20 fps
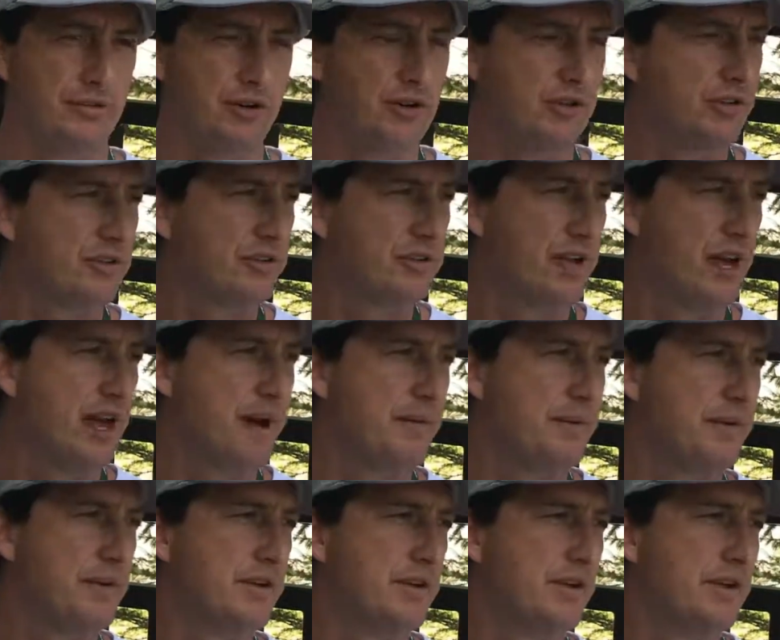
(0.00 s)
first
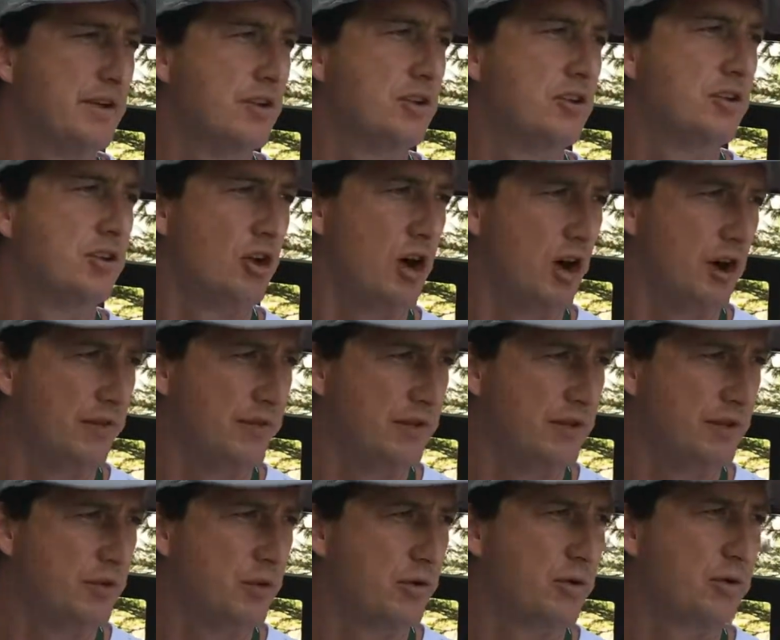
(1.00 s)
step in
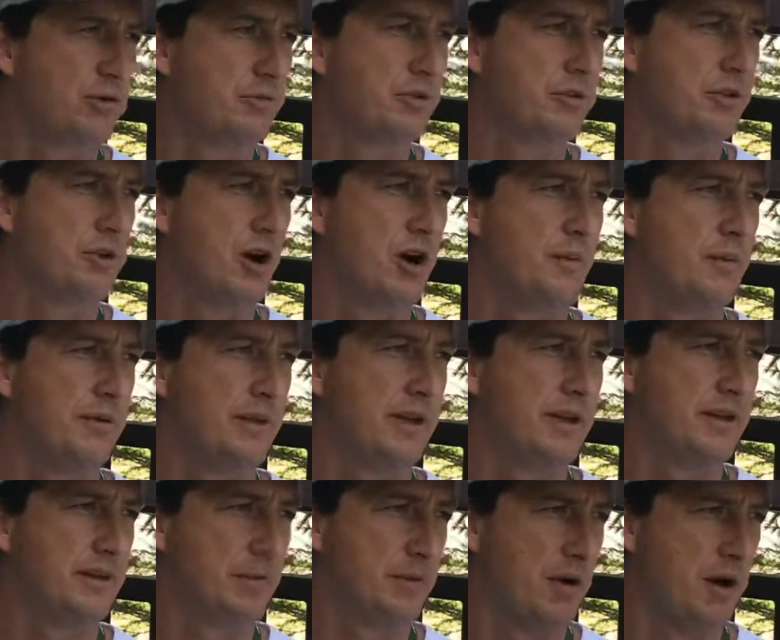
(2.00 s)
solving the world's most
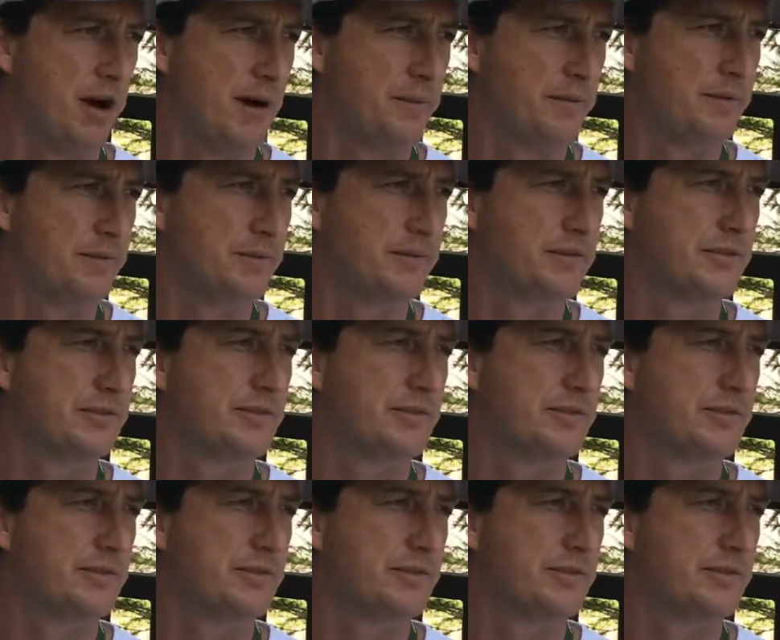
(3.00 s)
complicated problems.